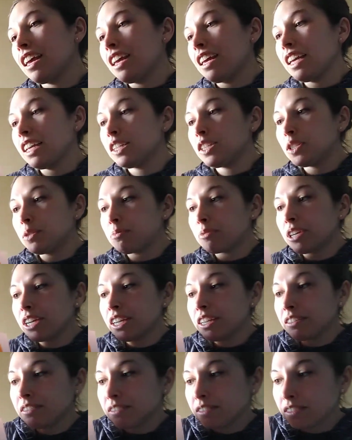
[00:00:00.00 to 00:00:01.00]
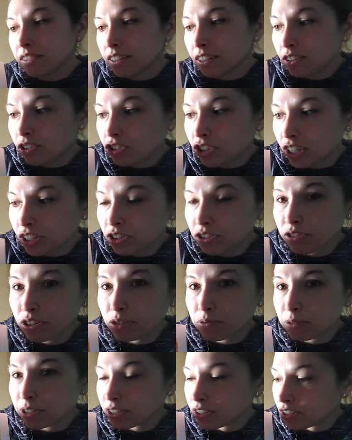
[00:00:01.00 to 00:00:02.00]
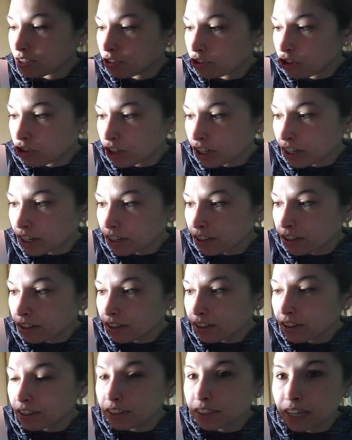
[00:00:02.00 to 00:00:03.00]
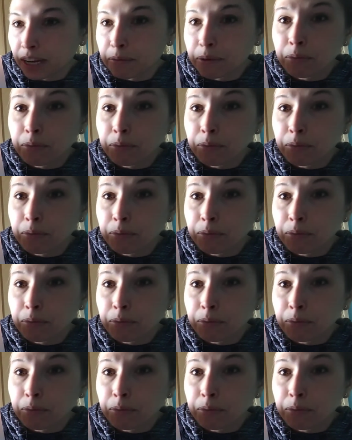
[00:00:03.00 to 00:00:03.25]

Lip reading: In spring, Chester and Wilson shared the same